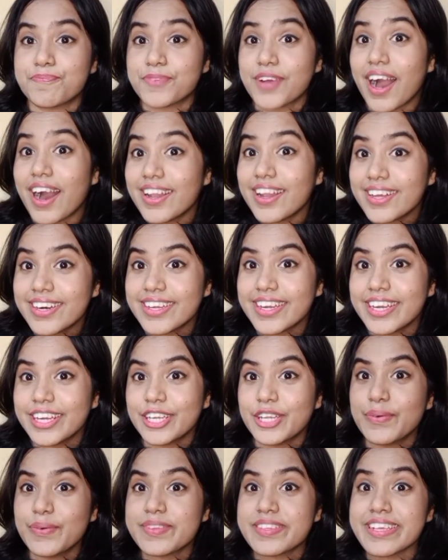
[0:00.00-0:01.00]
color it
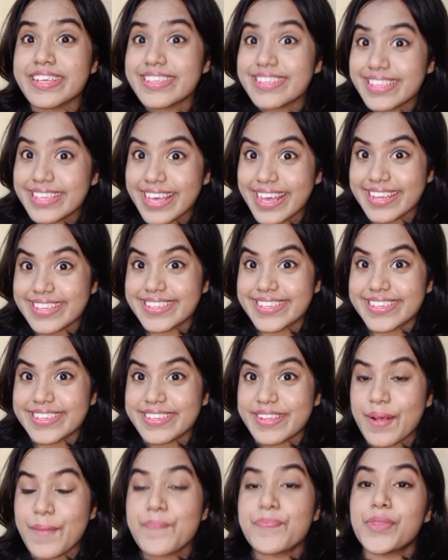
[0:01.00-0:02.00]
using CSS.
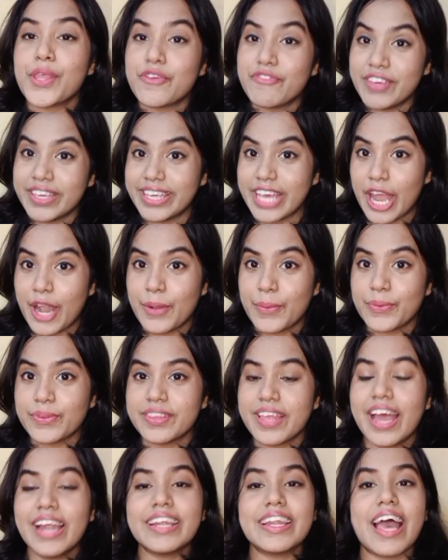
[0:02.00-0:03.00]
We can do
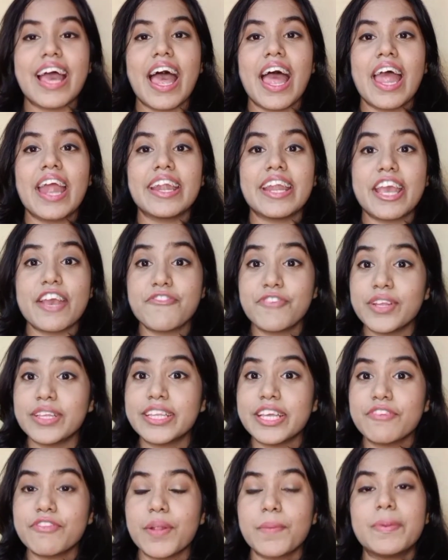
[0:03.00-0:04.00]
that and
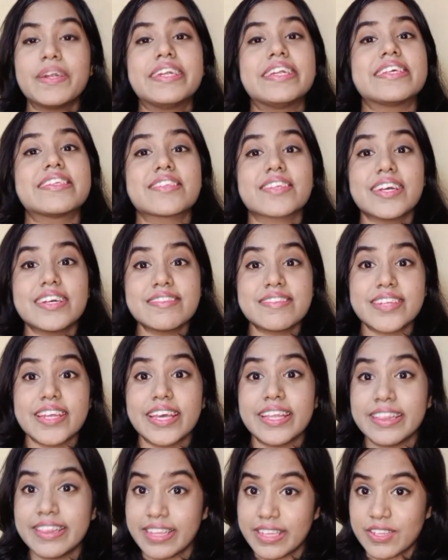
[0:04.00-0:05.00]
everything will be discussed
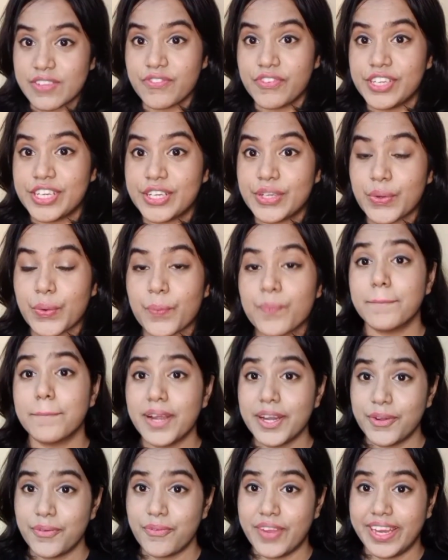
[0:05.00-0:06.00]
in this video.
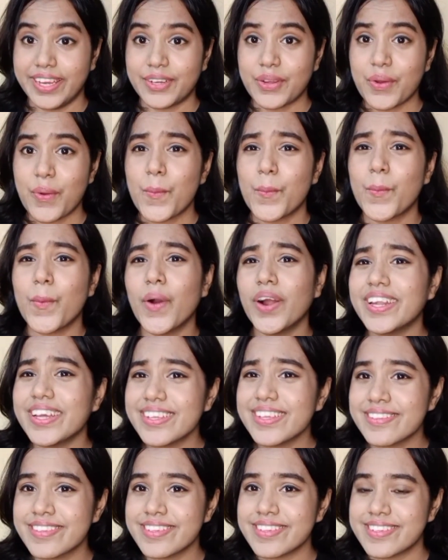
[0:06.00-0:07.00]
But wait, what
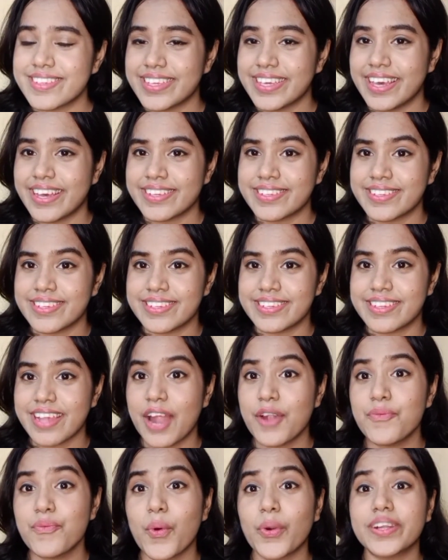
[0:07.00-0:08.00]
is the CSS
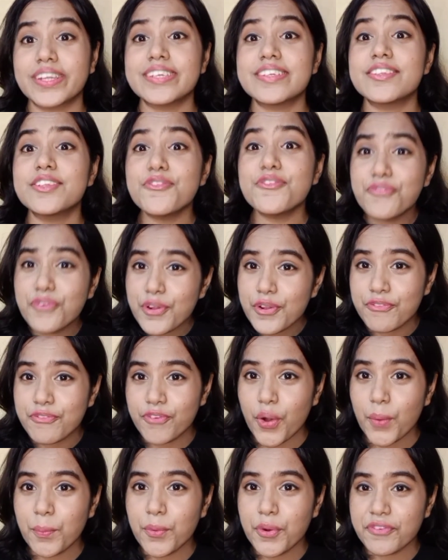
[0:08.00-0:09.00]
and what is the full
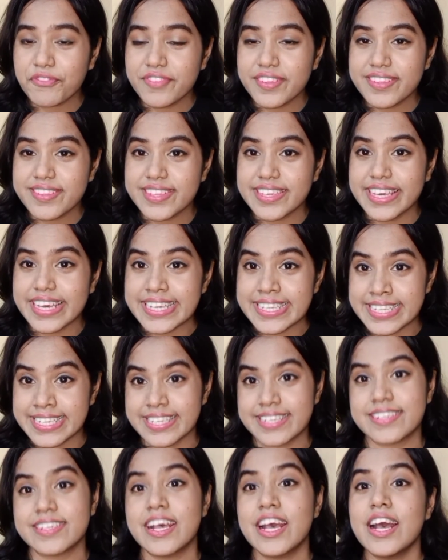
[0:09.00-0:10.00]
form of the
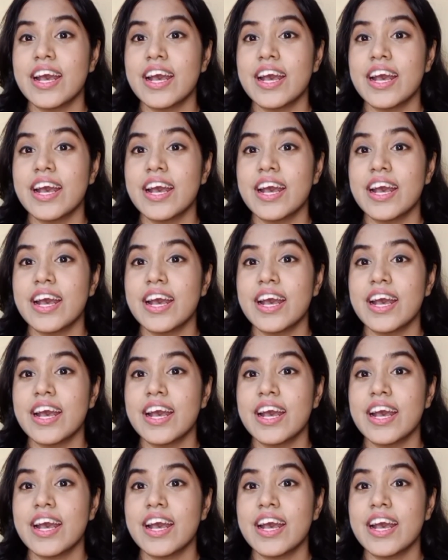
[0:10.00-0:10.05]
CSS?